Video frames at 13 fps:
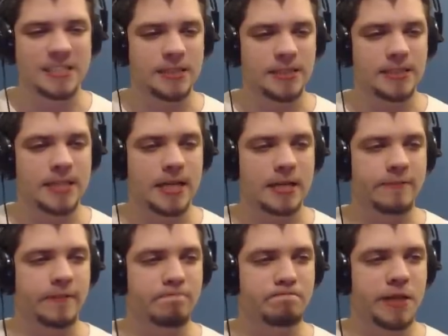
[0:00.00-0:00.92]
Son
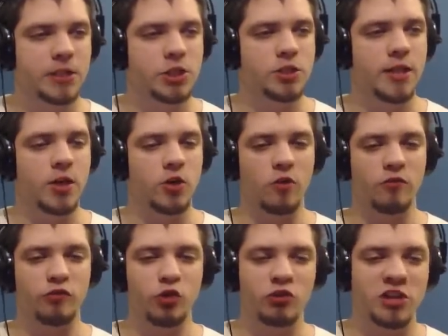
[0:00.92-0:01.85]
of a bitch. There you go.
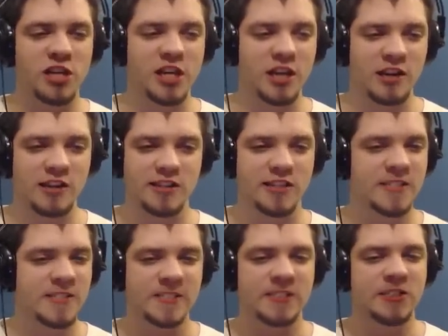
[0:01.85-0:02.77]
Fury kill.
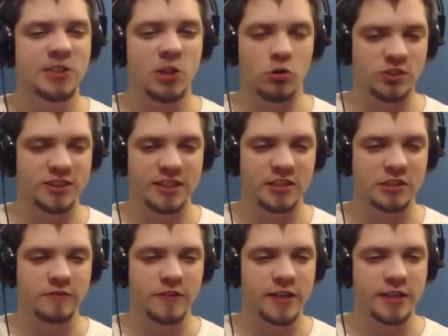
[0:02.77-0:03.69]
So
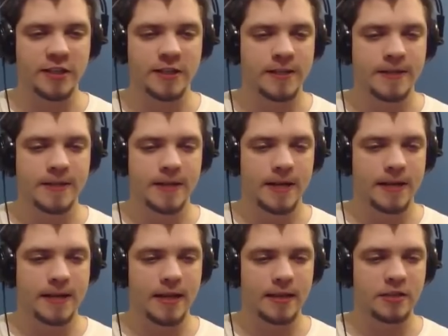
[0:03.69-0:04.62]
satisfying.
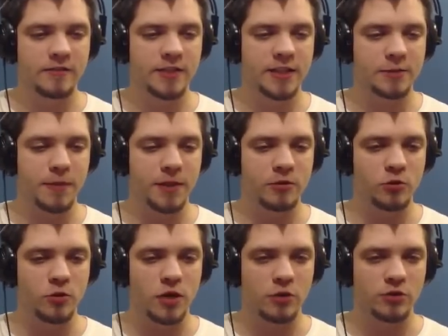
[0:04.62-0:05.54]
I can't even explain
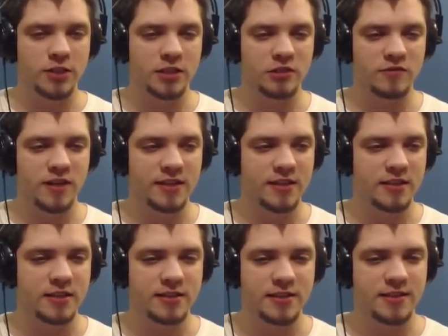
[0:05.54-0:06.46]
to you how satisfying
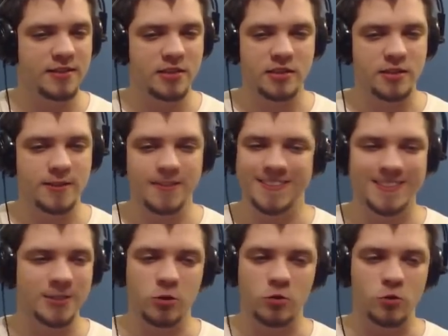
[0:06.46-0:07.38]
that is. It's
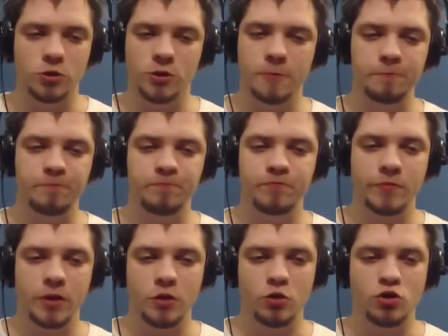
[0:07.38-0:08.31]
so good.
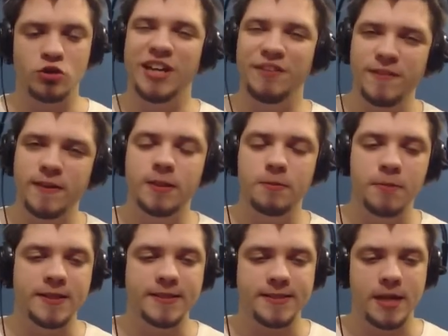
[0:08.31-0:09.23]
You should definitely
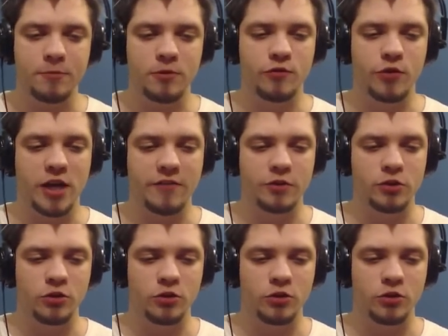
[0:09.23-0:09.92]
play this game if you haven't